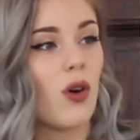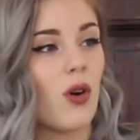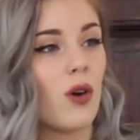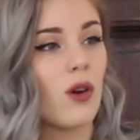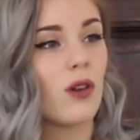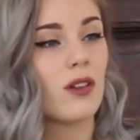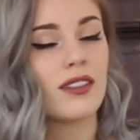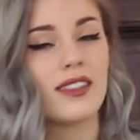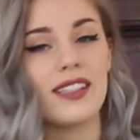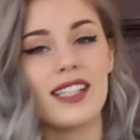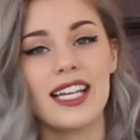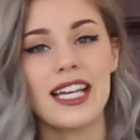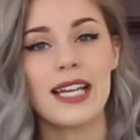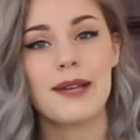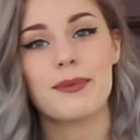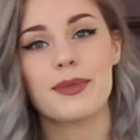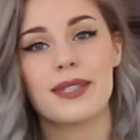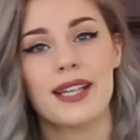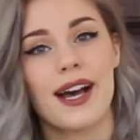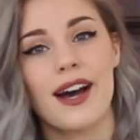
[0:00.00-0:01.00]
all
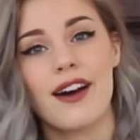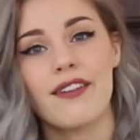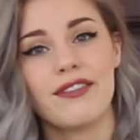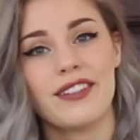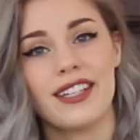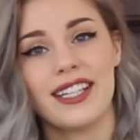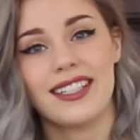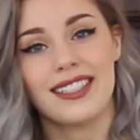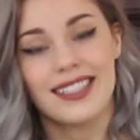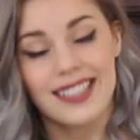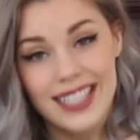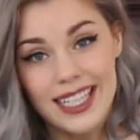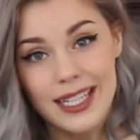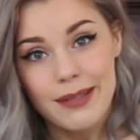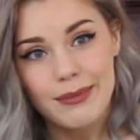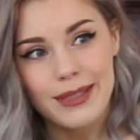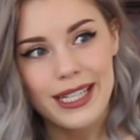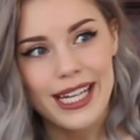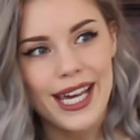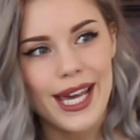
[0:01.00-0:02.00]
teams have a
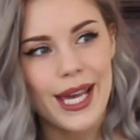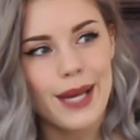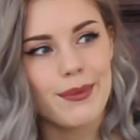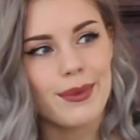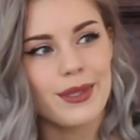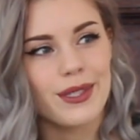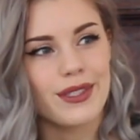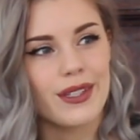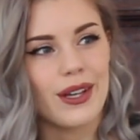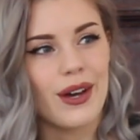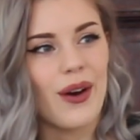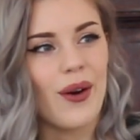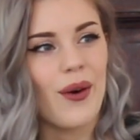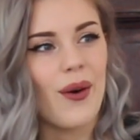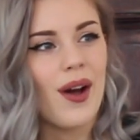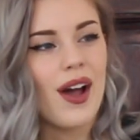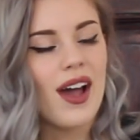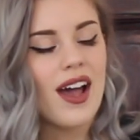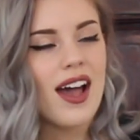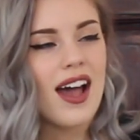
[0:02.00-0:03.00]
team name,
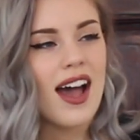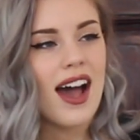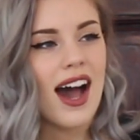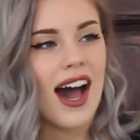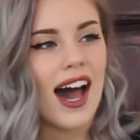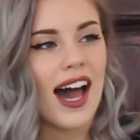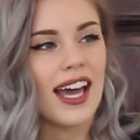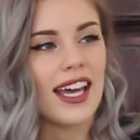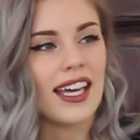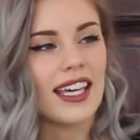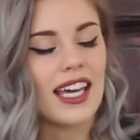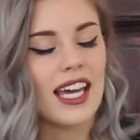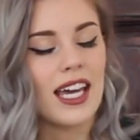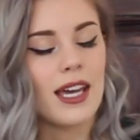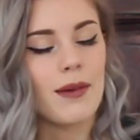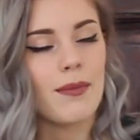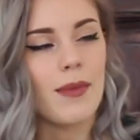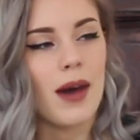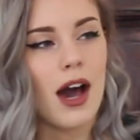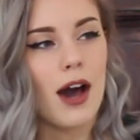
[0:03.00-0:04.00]
so I
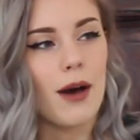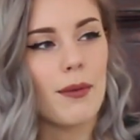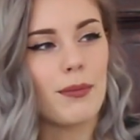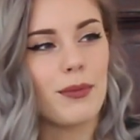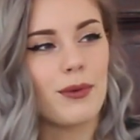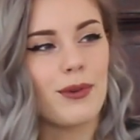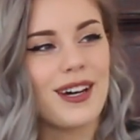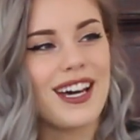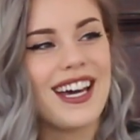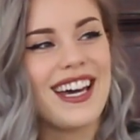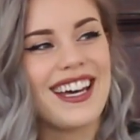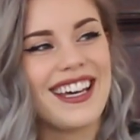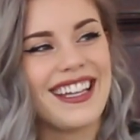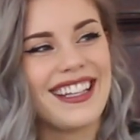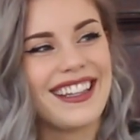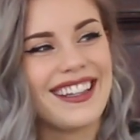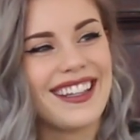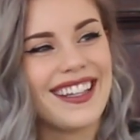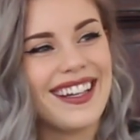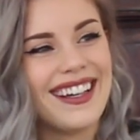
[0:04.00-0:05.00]
came up
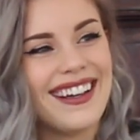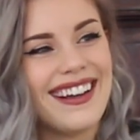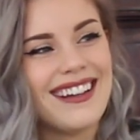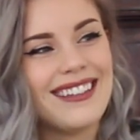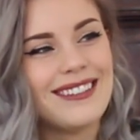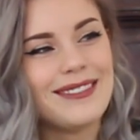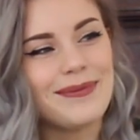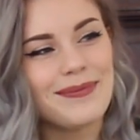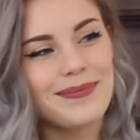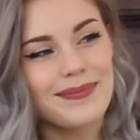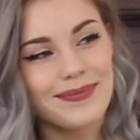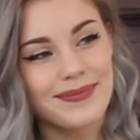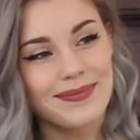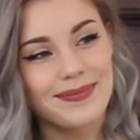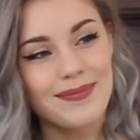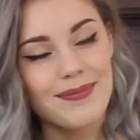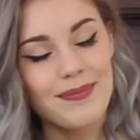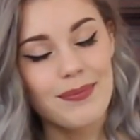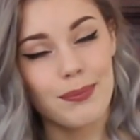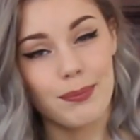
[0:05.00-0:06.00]
with
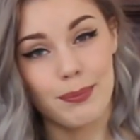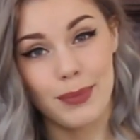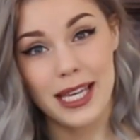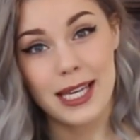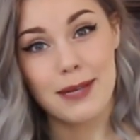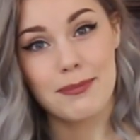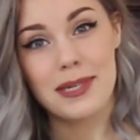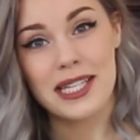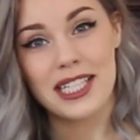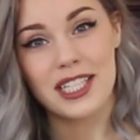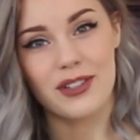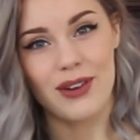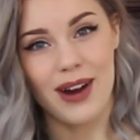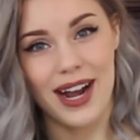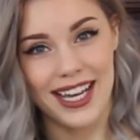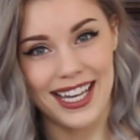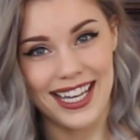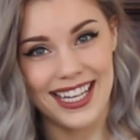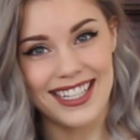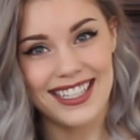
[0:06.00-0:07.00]
Baby
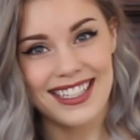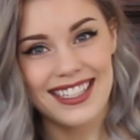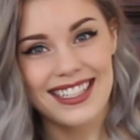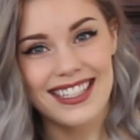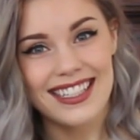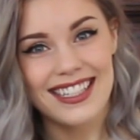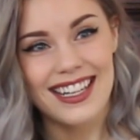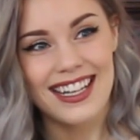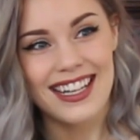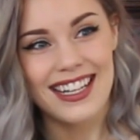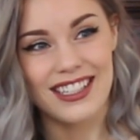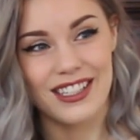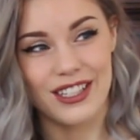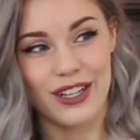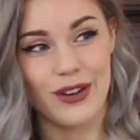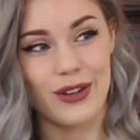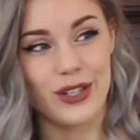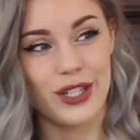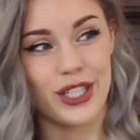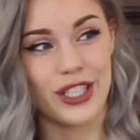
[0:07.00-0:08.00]
Dragons.
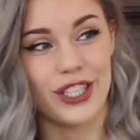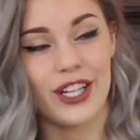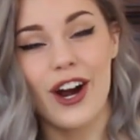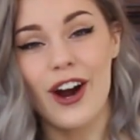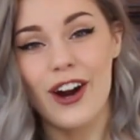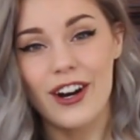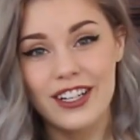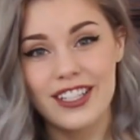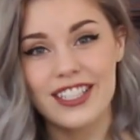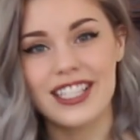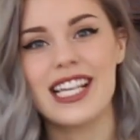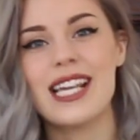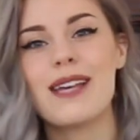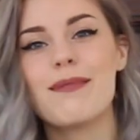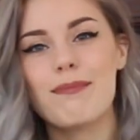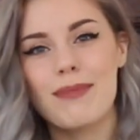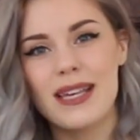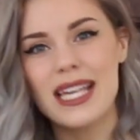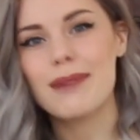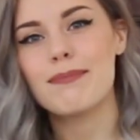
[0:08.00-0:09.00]
So should our
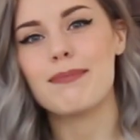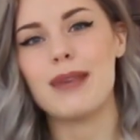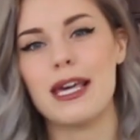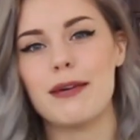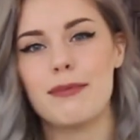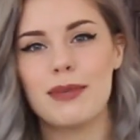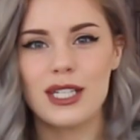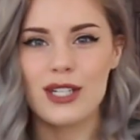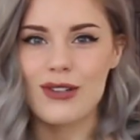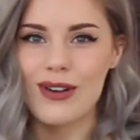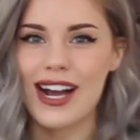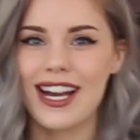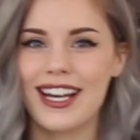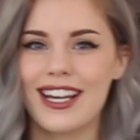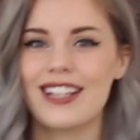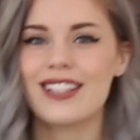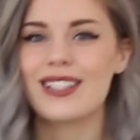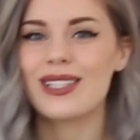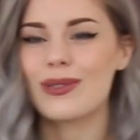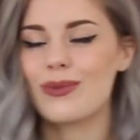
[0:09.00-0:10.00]
team be Baby
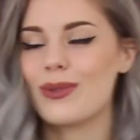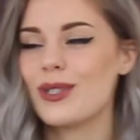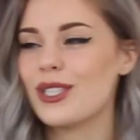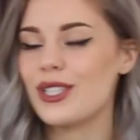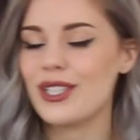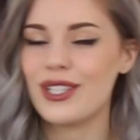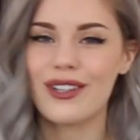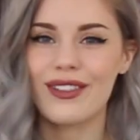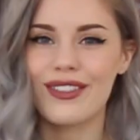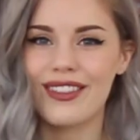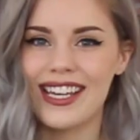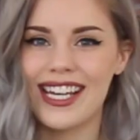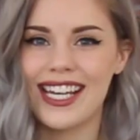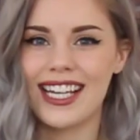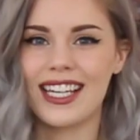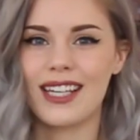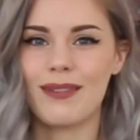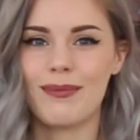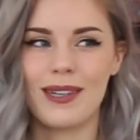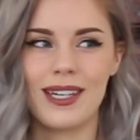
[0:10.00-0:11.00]
Dragons? What do you
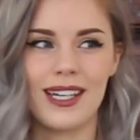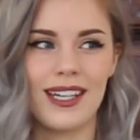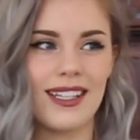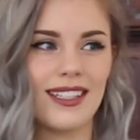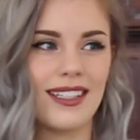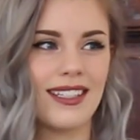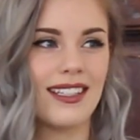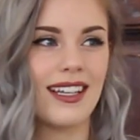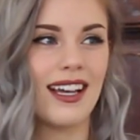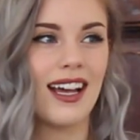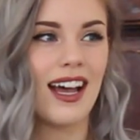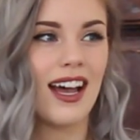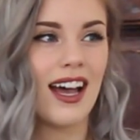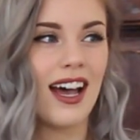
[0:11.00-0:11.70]
think? Because